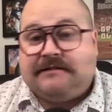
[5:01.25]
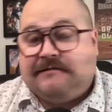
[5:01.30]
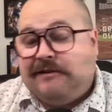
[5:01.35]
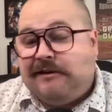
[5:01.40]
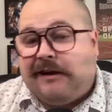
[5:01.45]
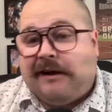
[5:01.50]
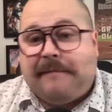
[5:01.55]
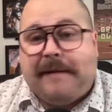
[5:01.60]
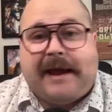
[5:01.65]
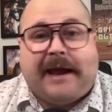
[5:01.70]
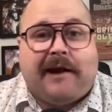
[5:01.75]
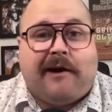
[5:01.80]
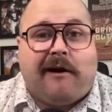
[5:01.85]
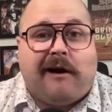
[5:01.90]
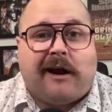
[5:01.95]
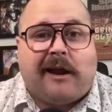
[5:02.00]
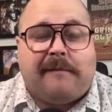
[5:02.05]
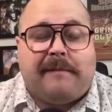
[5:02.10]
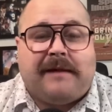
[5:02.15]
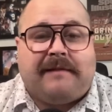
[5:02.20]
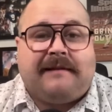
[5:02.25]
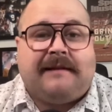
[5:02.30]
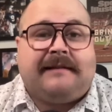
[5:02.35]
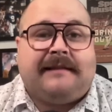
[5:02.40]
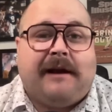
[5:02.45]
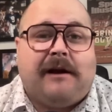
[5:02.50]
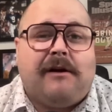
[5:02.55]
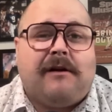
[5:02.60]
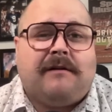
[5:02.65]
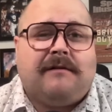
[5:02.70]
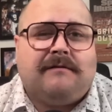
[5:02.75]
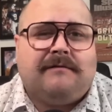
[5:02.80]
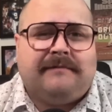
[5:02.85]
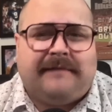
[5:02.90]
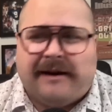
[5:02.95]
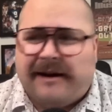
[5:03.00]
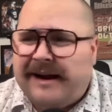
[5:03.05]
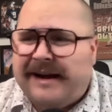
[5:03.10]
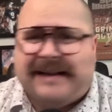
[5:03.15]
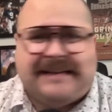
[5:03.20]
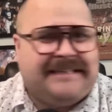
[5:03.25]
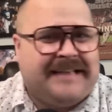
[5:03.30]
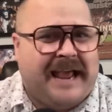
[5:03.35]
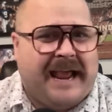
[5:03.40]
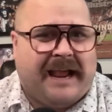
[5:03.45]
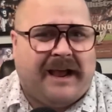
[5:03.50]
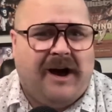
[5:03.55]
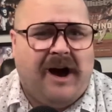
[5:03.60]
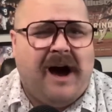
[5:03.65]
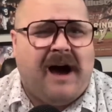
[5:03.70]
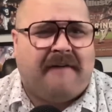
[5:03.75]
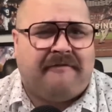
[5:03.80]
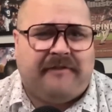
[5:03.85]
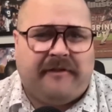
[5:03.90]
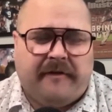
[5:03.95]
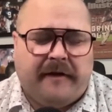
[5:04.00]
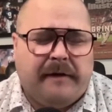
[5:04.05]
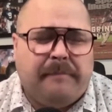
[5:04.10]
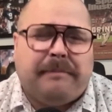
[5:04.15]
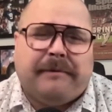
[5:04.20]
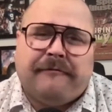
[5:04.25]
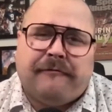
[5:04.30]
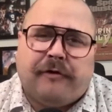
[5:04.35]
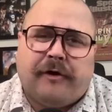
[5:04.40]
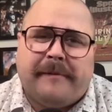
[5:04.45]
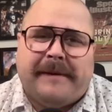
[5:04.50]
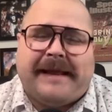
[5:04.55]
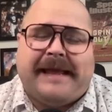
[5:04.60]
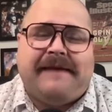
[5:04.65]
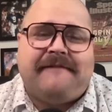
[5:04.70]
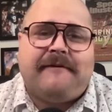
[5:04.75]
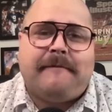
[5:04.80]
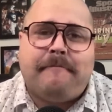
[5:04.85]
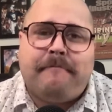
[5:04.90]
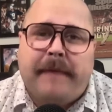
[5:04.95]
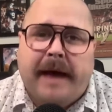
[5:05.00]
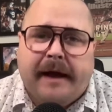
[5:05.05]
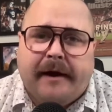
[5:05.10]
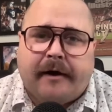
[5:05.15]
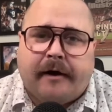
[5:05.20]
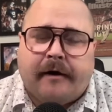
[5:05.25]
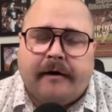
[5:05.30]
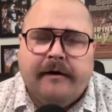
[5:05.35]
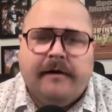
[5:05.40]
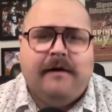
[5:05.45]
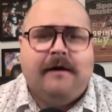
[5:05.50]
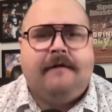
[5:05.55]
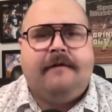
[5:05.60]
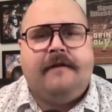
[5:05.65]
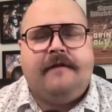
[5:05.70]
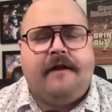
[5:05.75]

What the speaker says: you could make an argument that they're going to take off, that they're performing even better than